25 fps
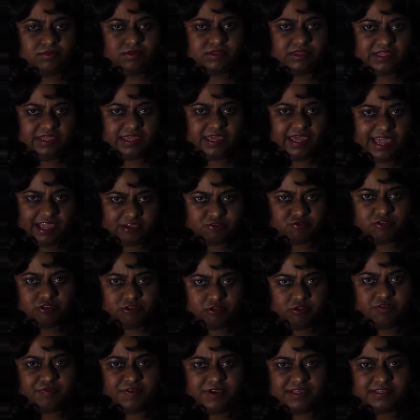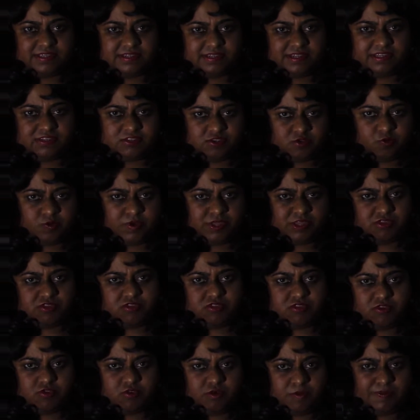the actual universities to which
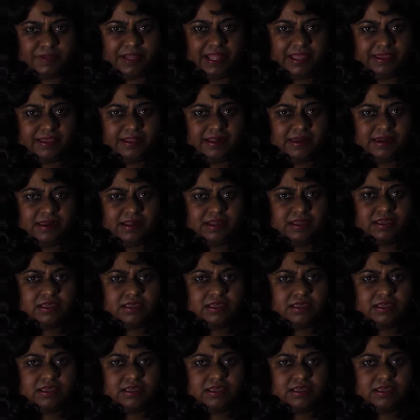you apply.